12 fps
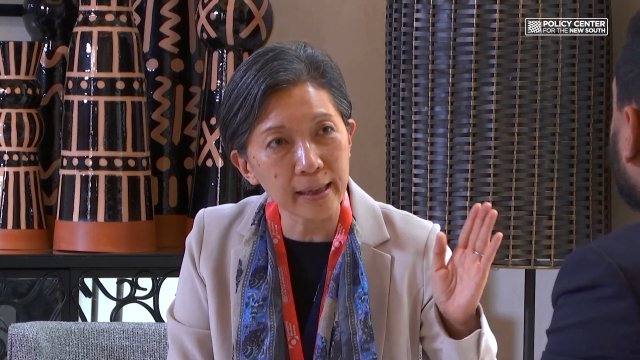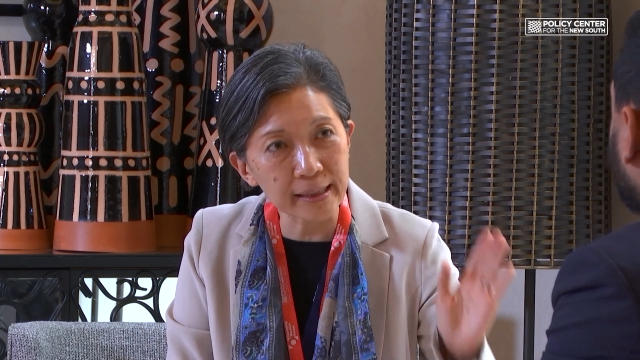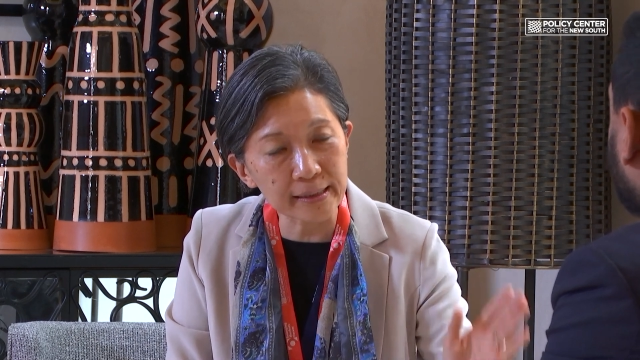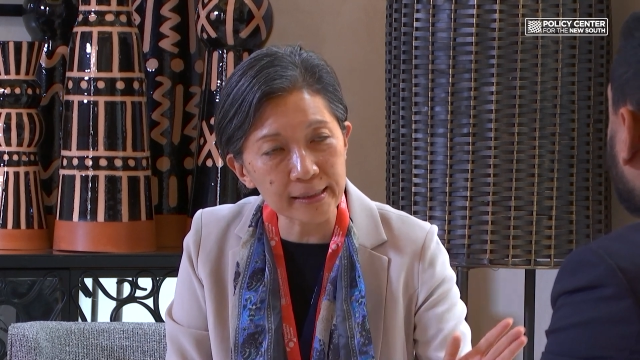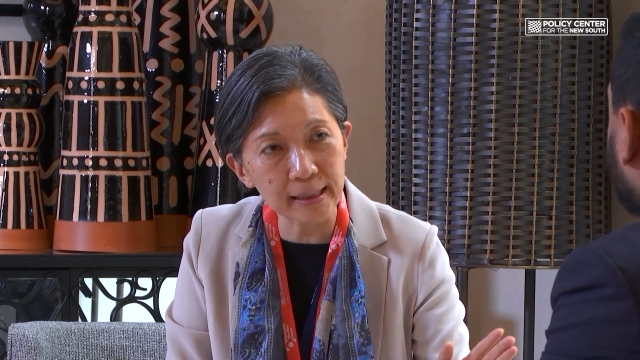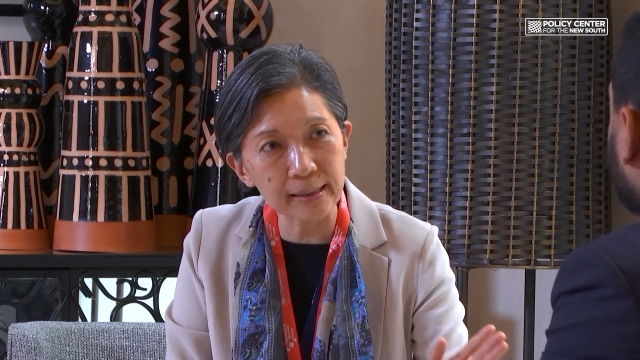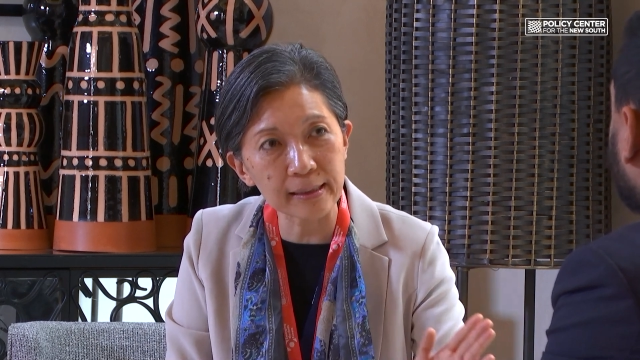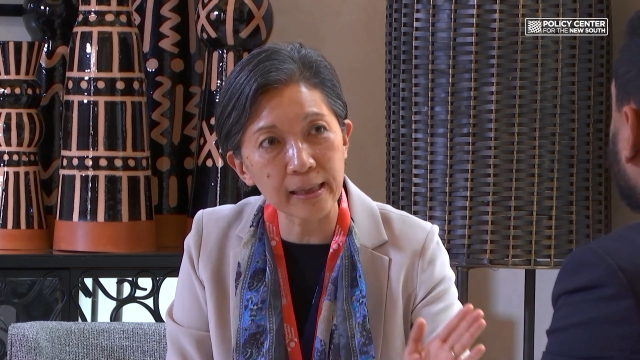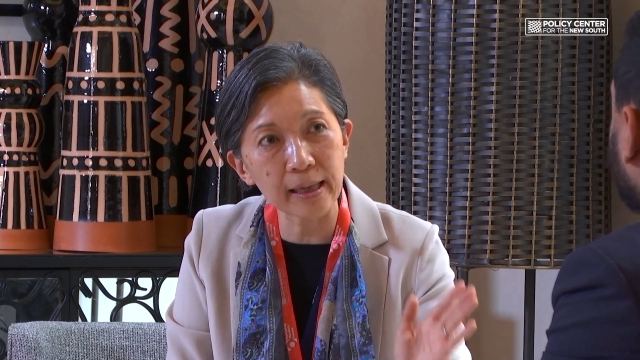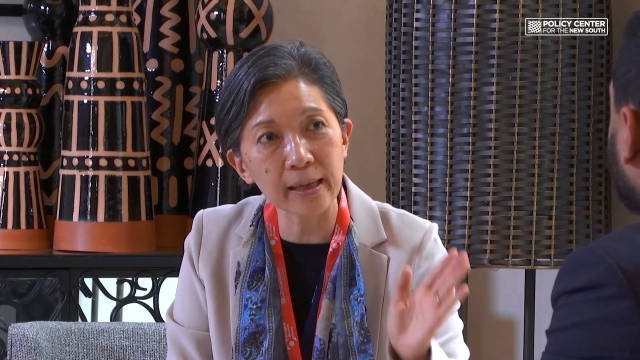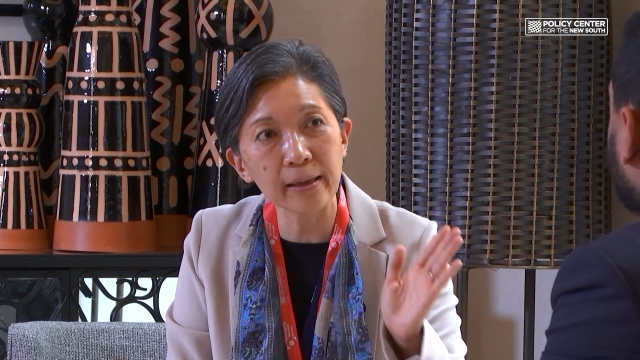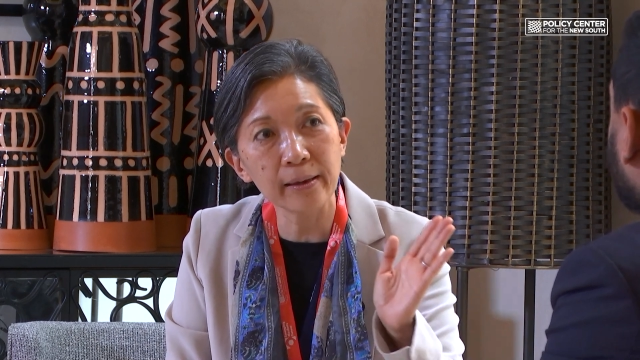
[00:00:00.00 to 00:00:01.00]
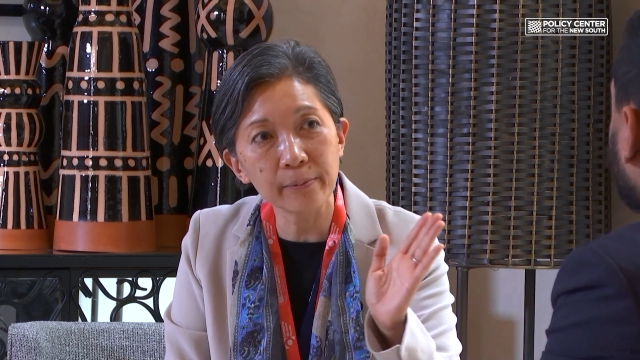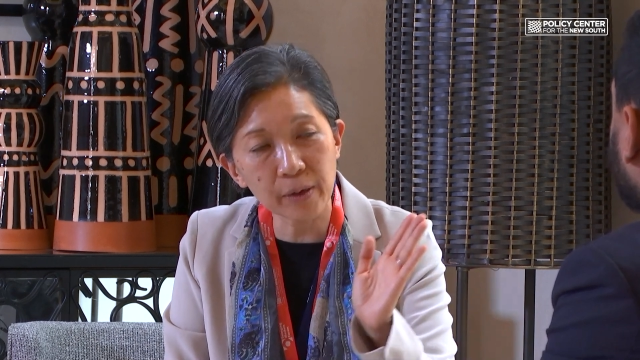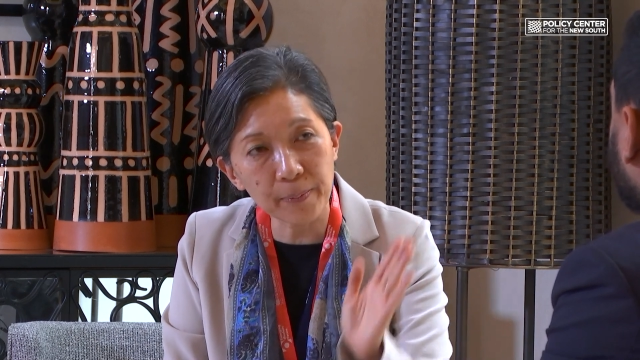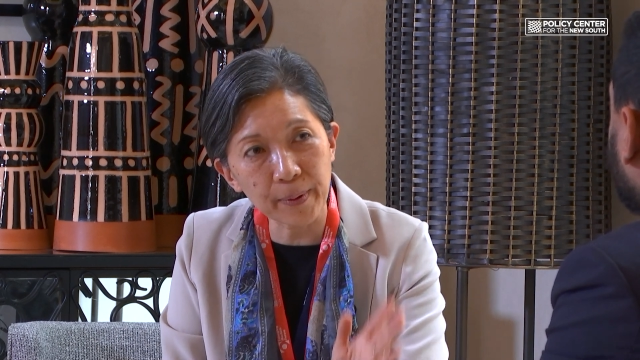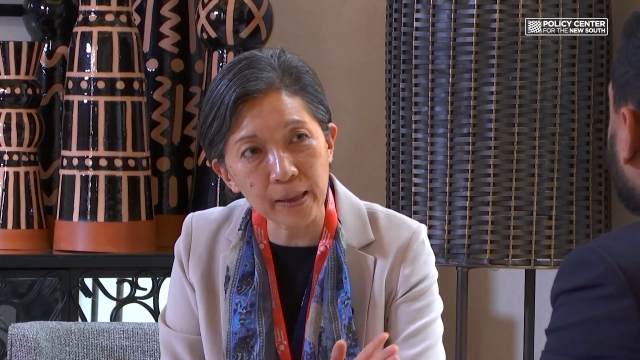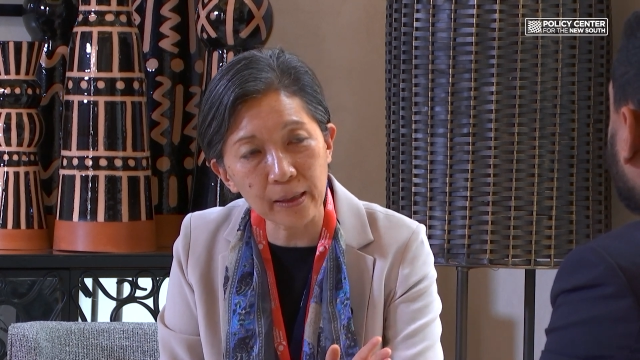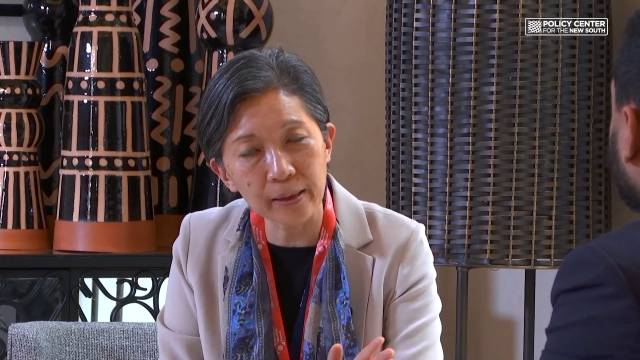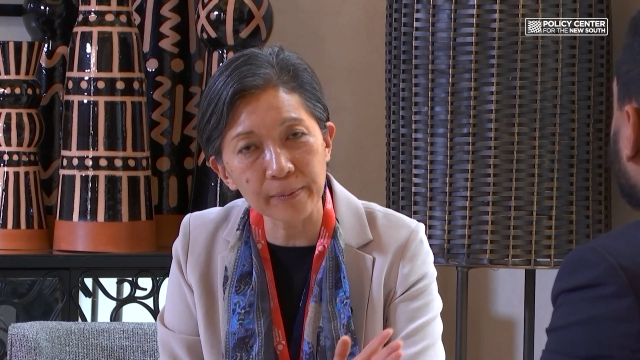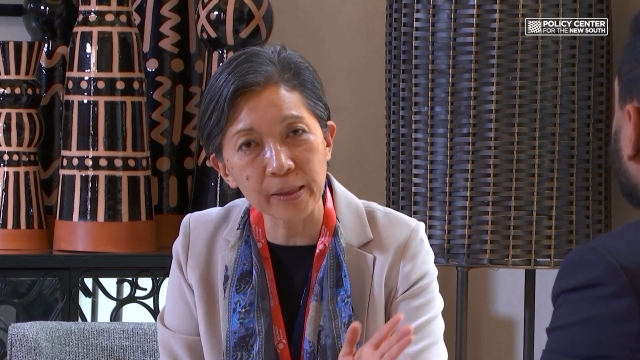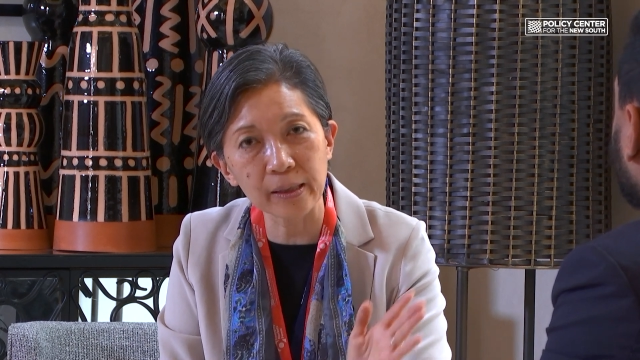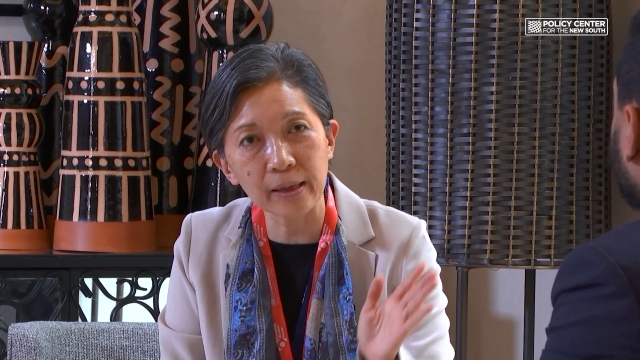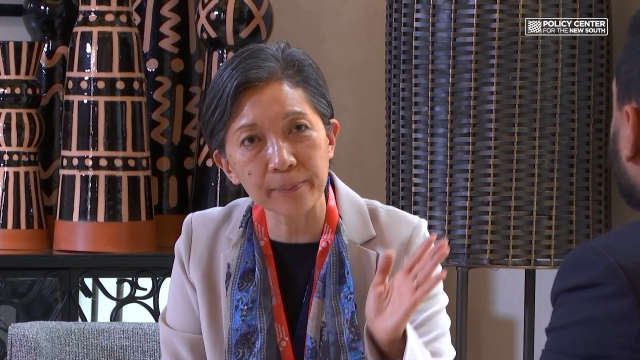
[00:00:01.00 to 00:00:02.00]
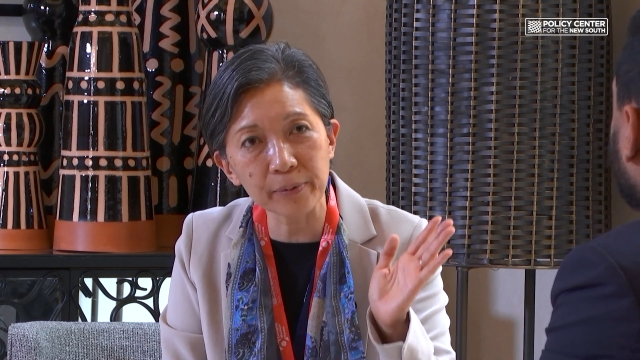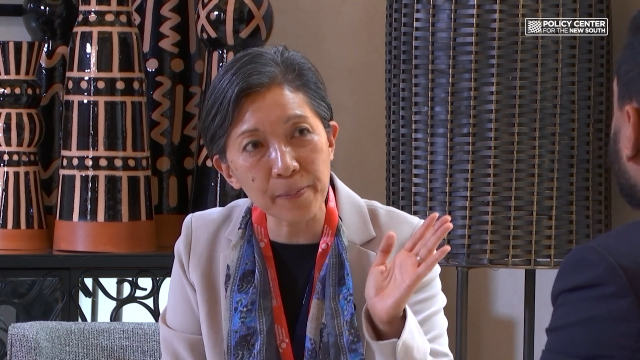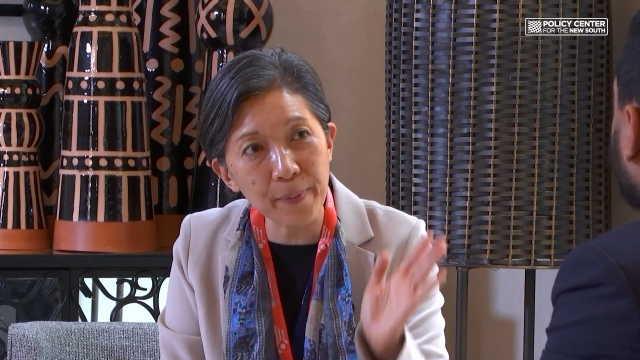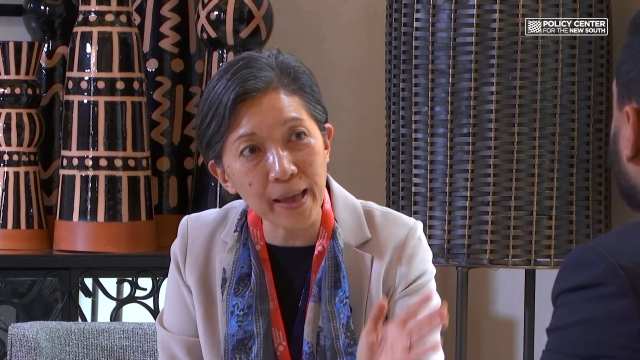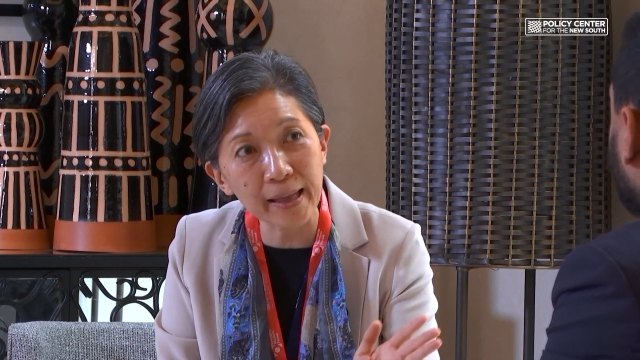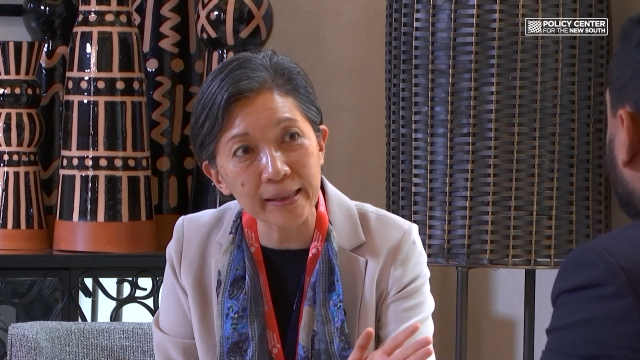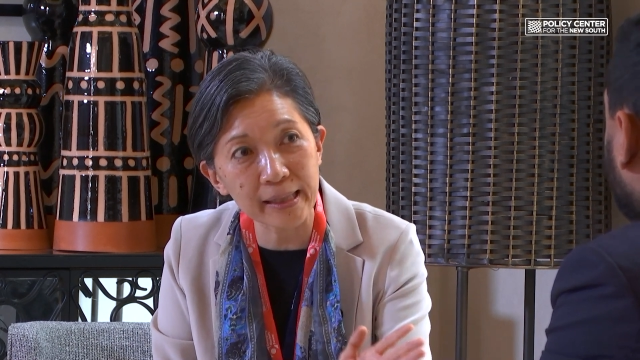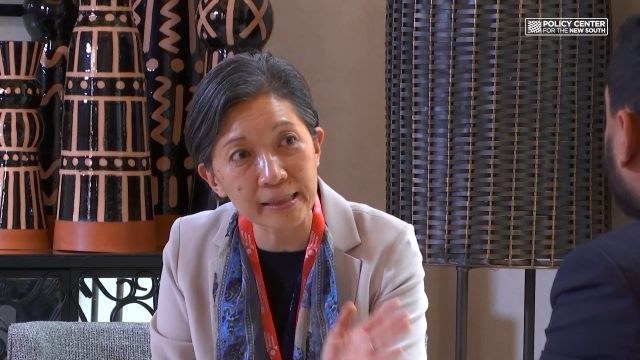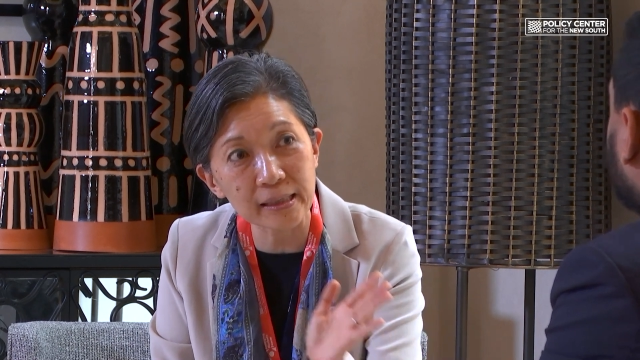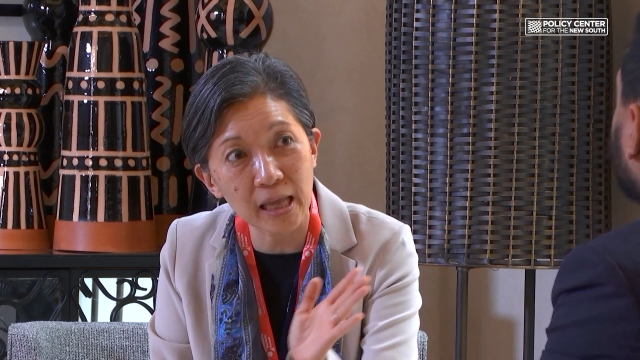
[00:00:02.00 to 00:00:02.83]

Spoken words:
ex-ante preparedness